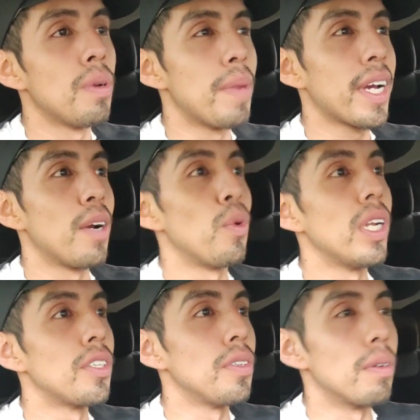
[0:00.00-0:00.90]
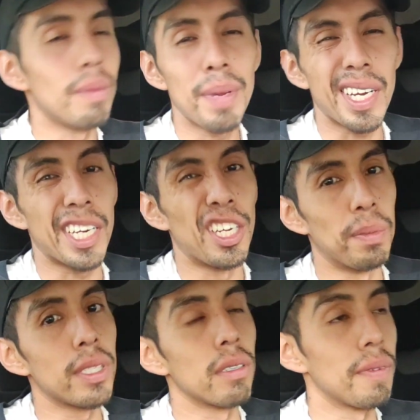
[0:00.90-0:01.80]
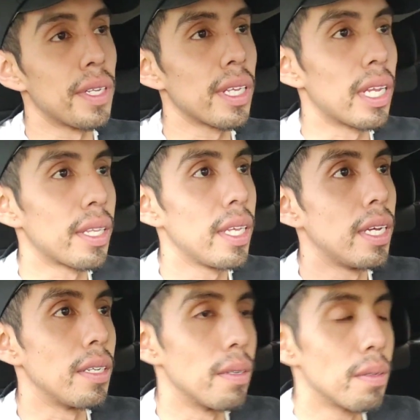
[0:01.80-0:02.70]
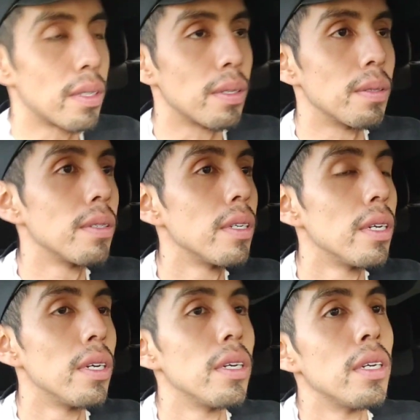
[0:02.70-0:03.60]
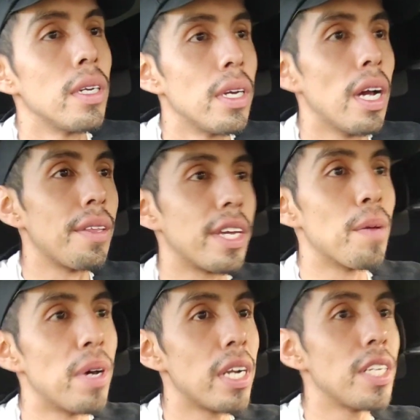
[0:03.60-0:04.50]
I'm not gonna really, you know, I'm not gonna kill myself or anything like that, you know. So I think I might have